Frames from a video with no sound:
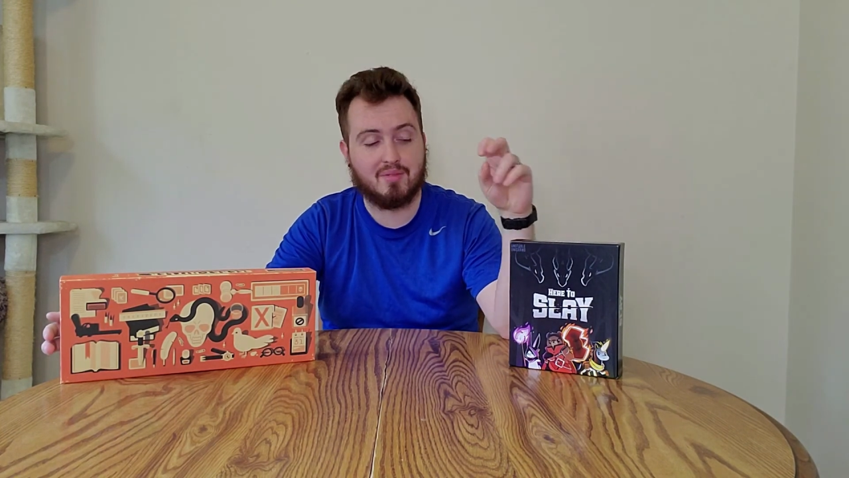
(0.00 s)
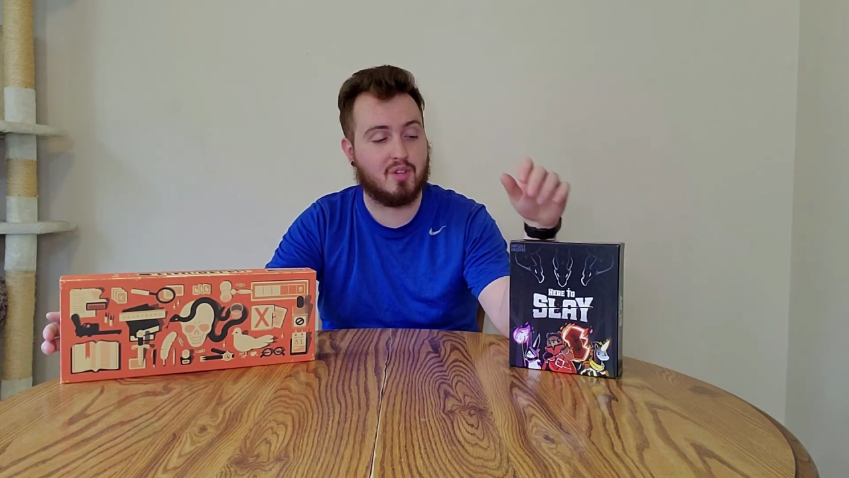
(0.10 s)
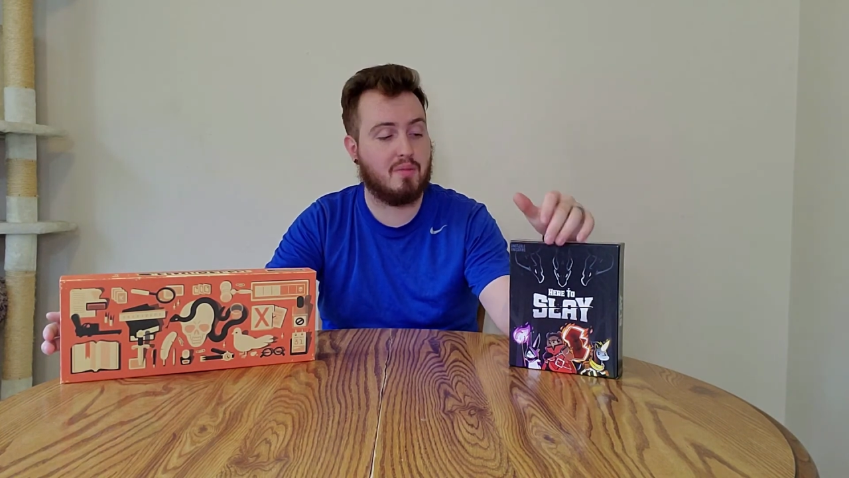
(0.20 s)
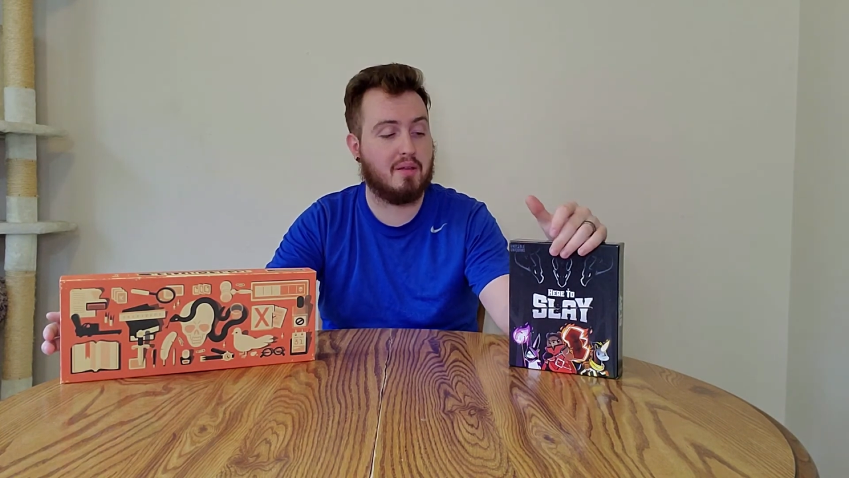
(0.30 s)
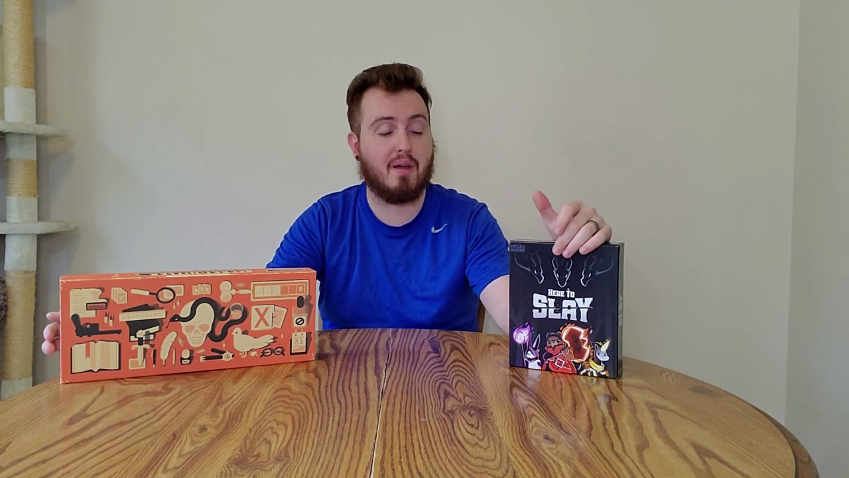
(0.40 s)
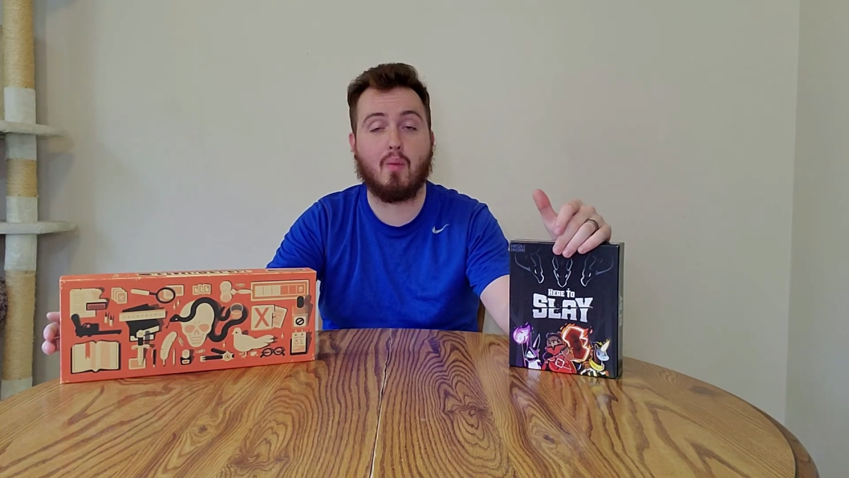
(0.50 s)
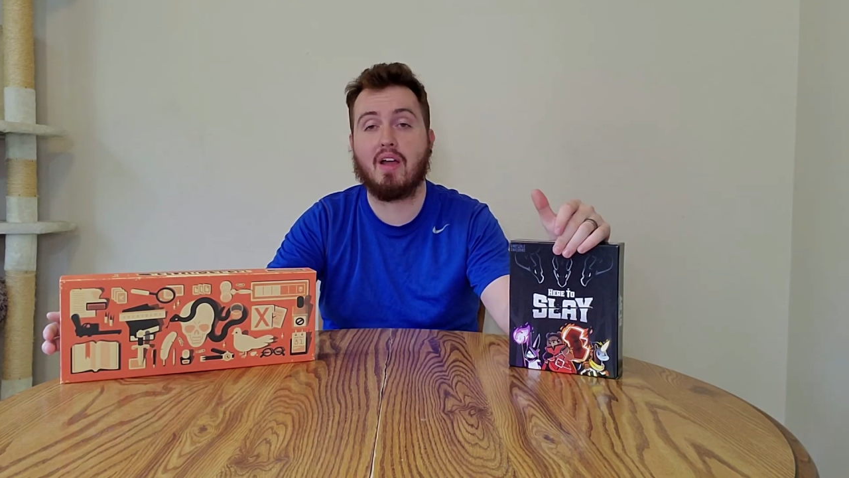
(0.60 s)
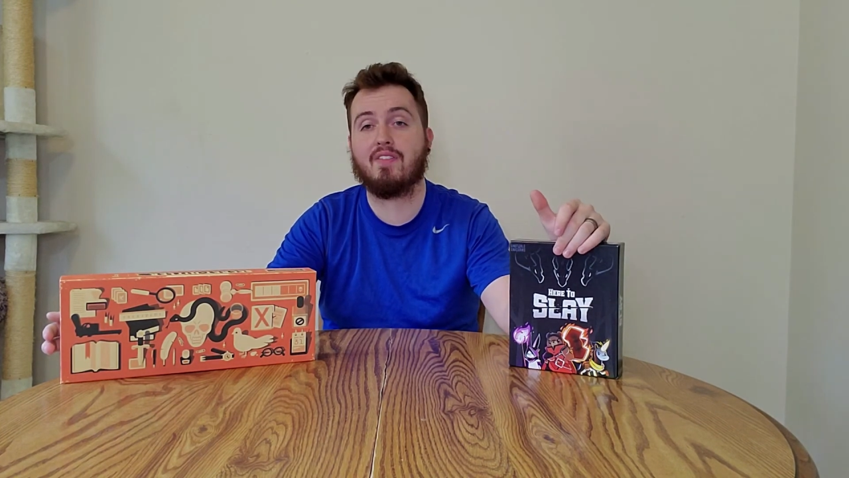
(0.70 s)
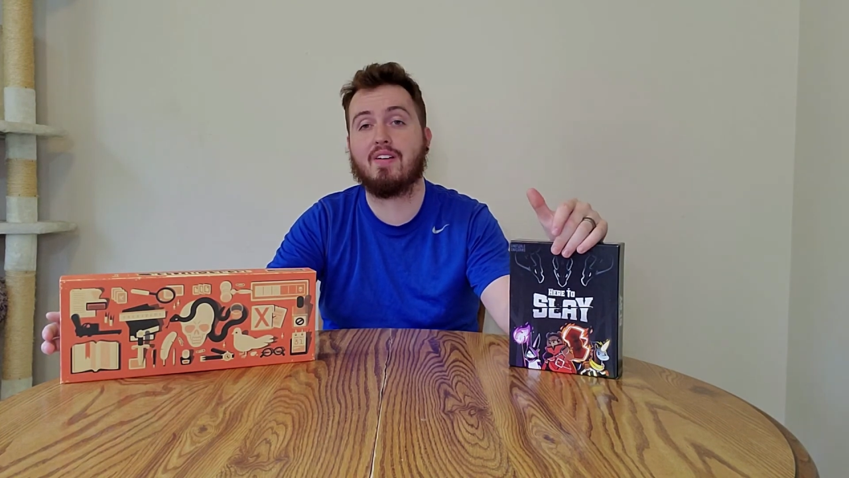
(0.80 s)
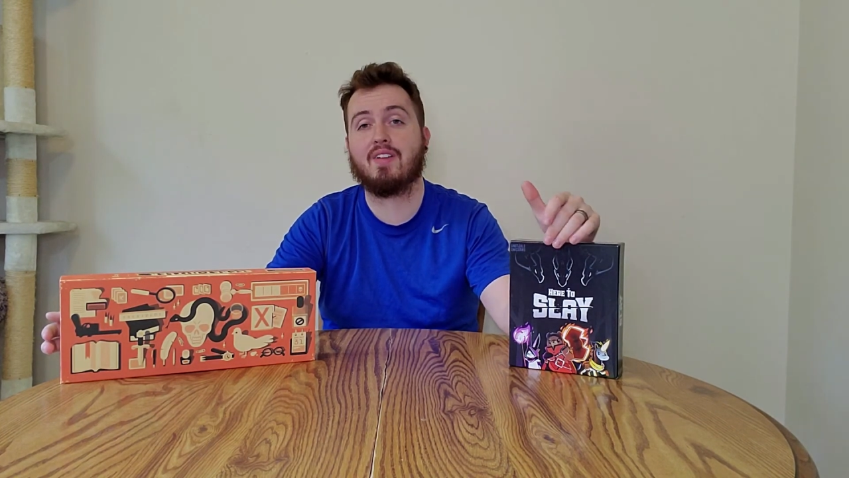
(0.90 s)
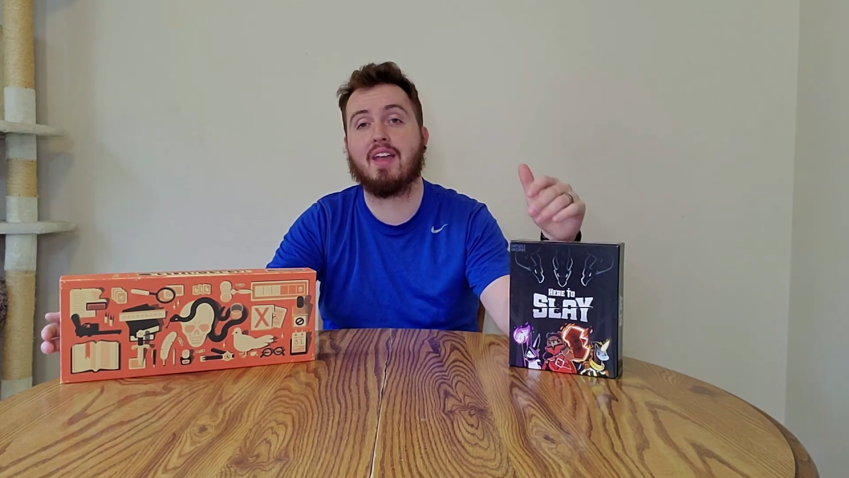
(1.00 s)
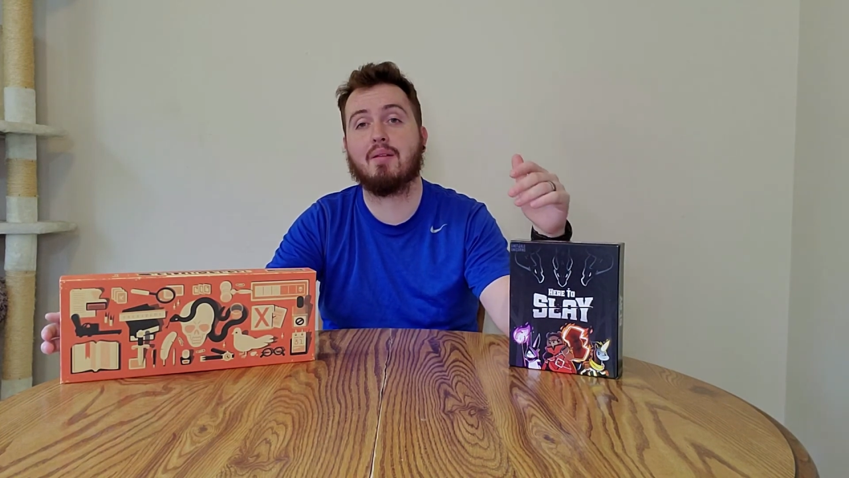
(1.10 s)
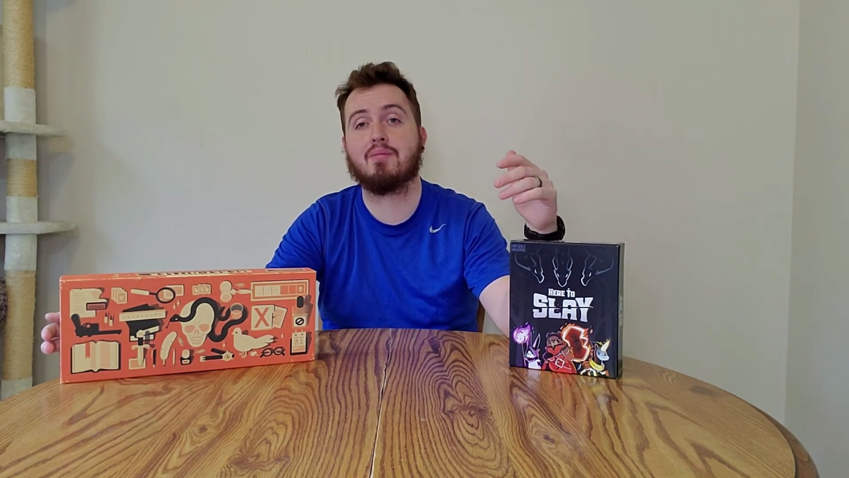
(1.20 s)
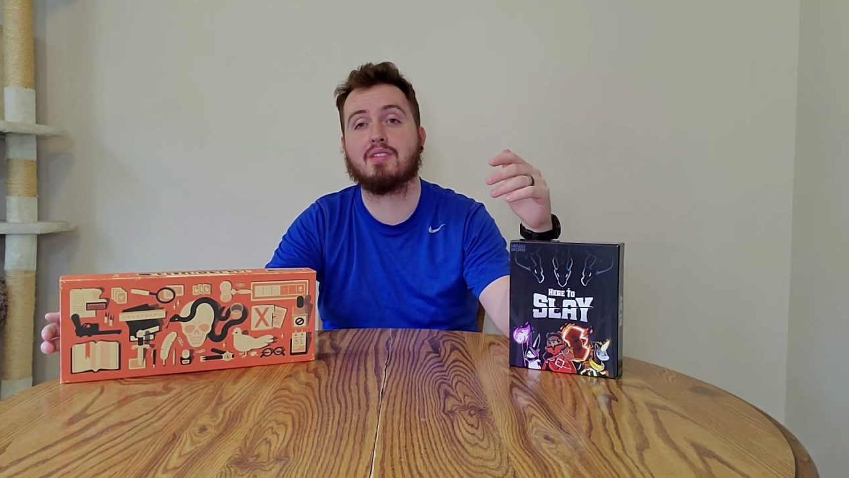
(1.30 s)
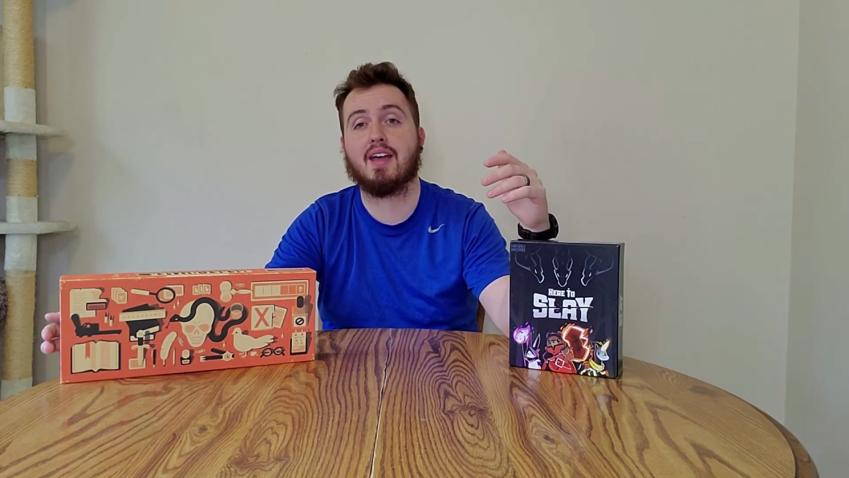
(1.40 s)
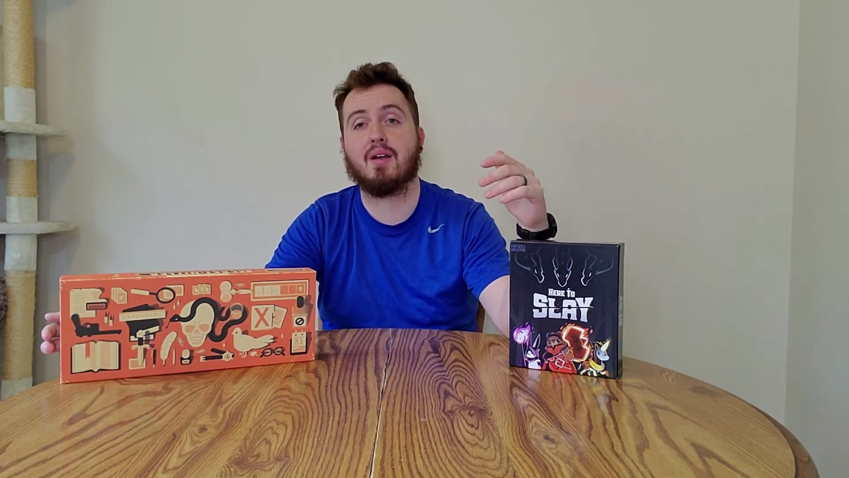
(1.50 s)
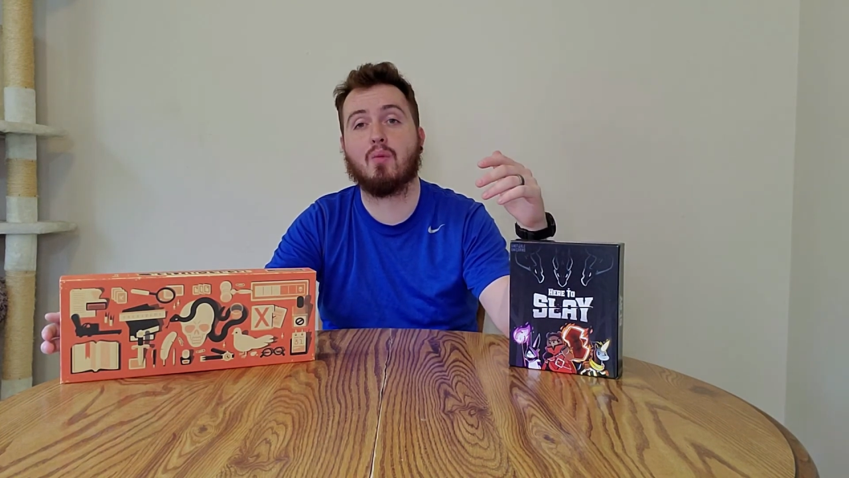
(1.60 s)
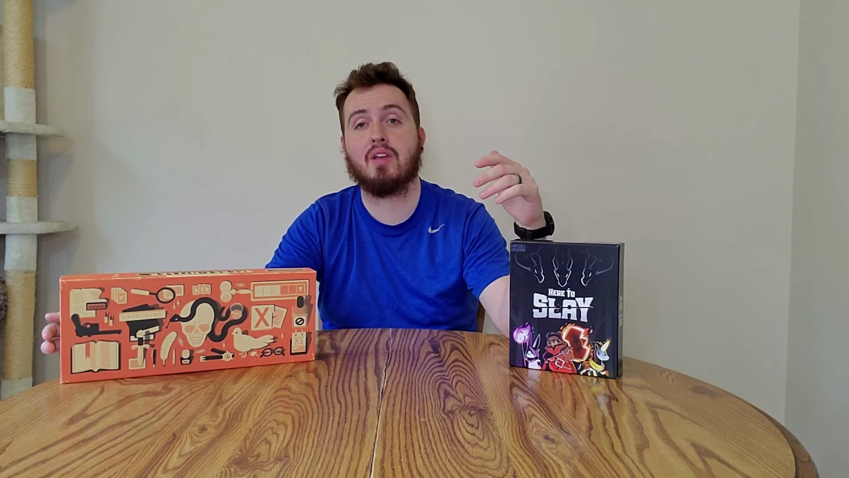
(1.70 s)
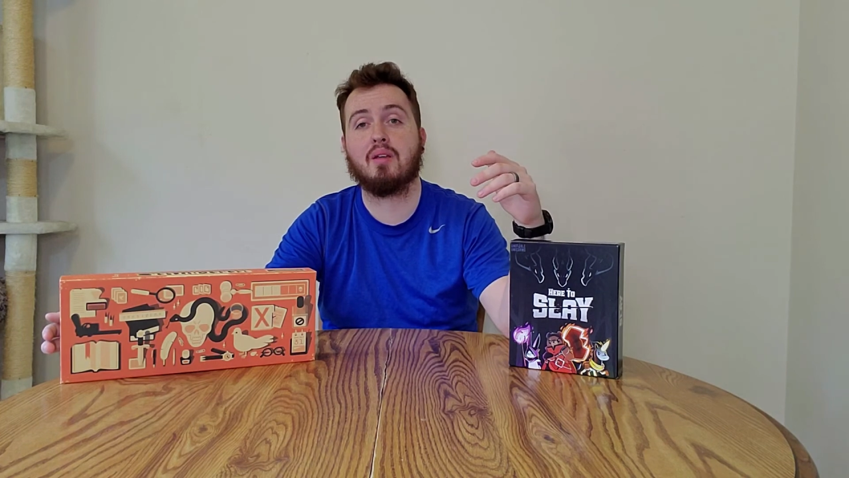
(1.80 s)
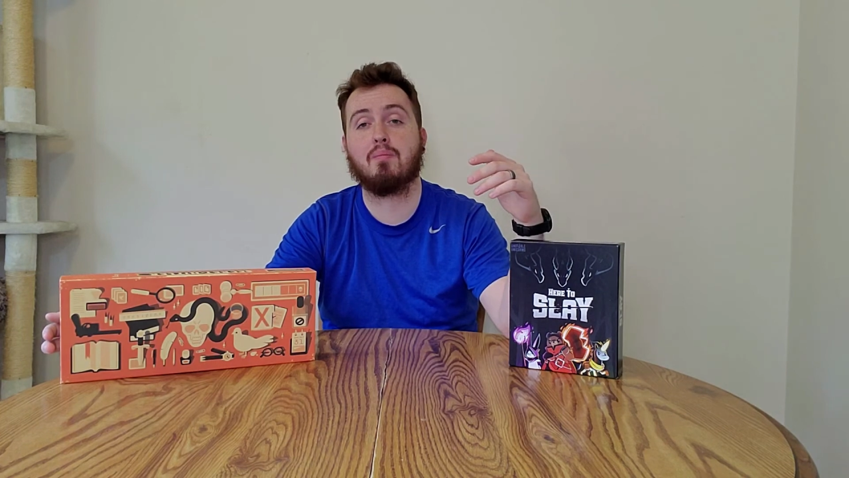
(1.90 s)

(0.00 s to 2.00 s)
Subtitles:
So me and my wife have games that we